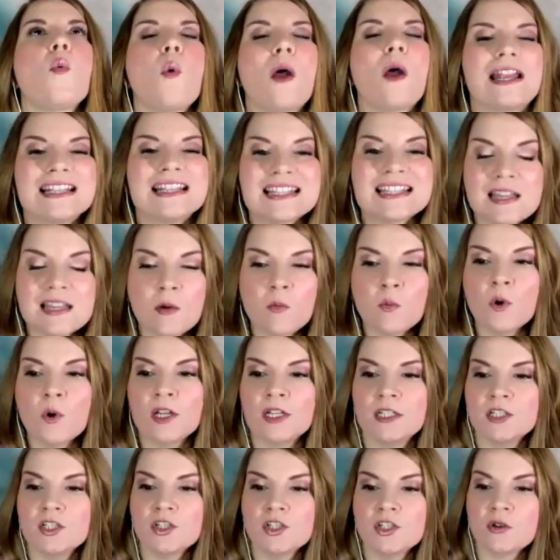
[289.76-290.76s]
when
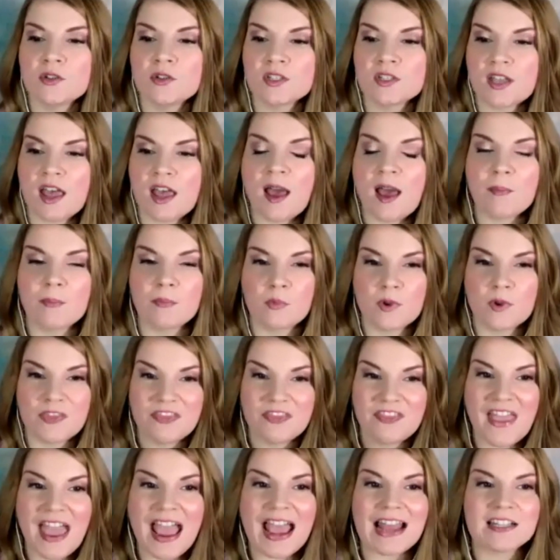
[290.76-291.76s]
someone shows up
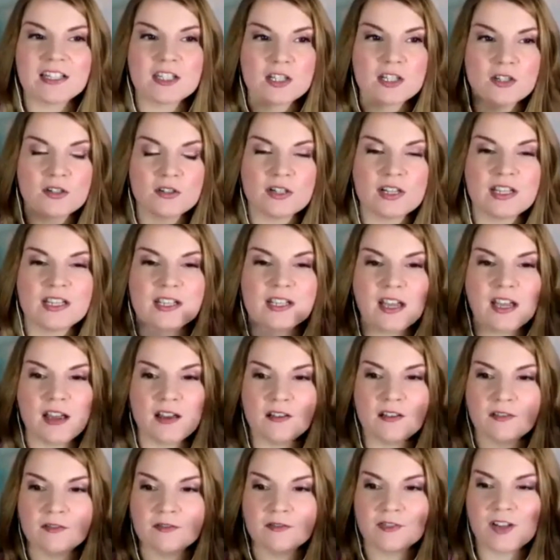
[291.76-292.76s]
with that degree
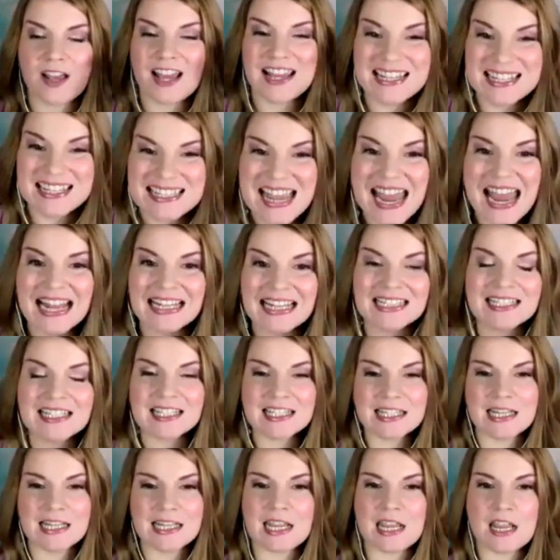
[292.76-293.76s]
of
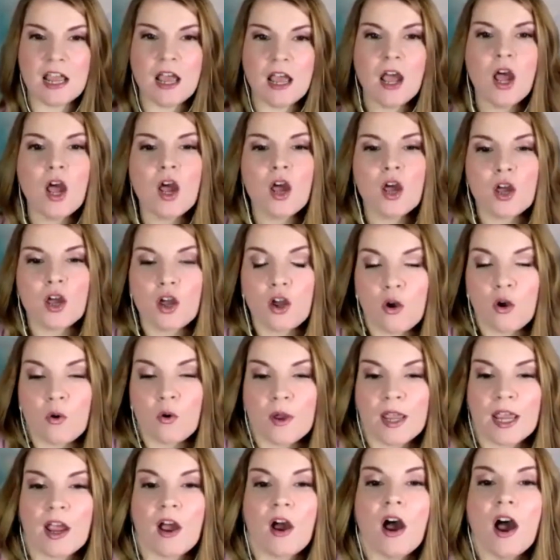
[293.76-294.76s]
intensity
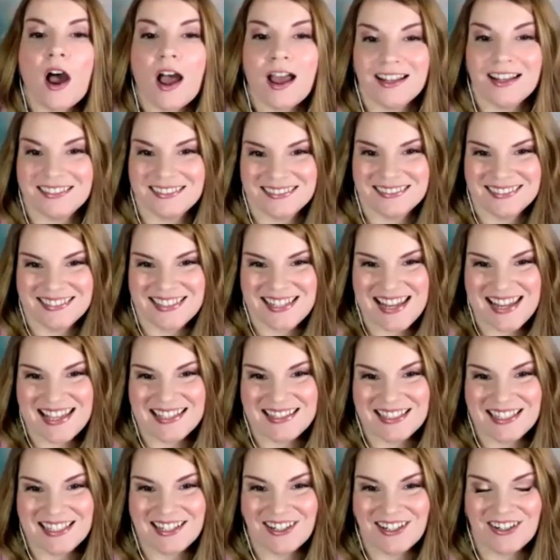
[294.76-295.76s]
going on,
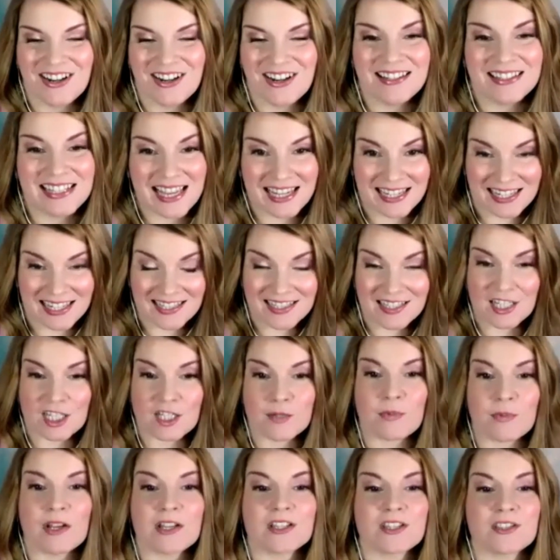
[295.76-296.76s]
in there and that gets
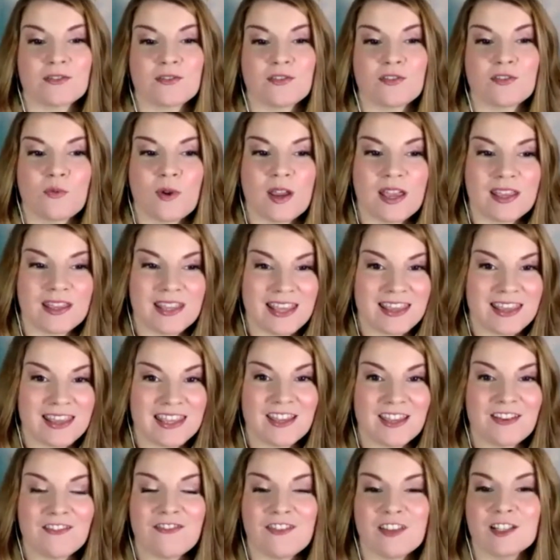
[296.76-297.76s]
expressed through the way they
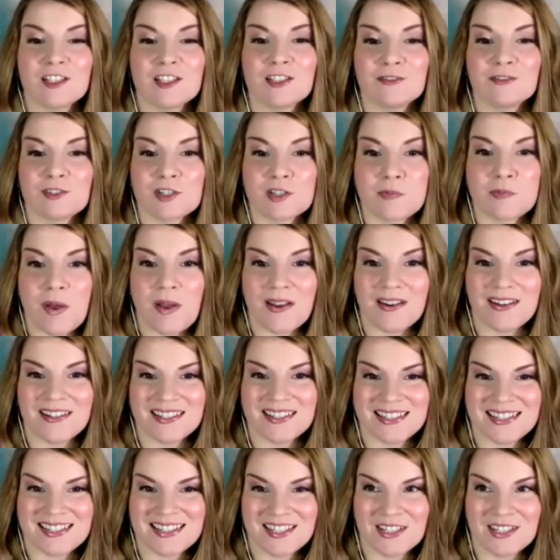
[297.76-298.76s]
think feel and
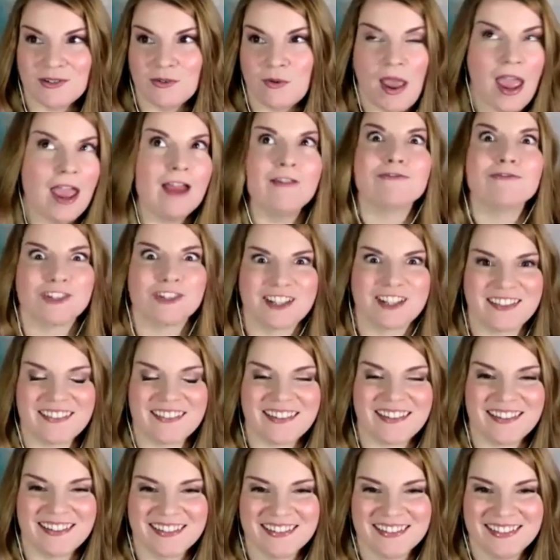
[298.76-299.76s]
respond to
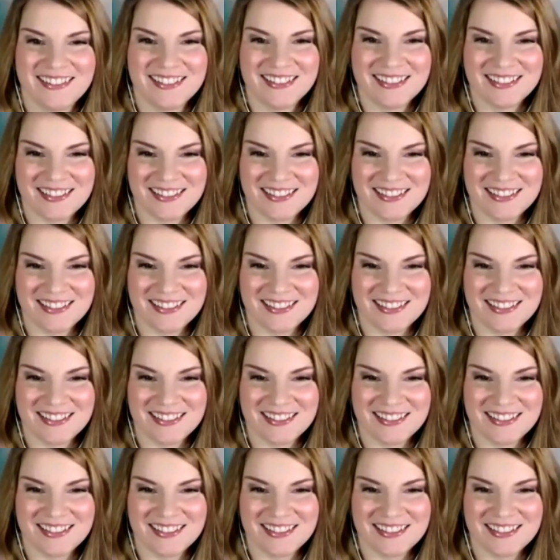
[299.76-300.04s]
everything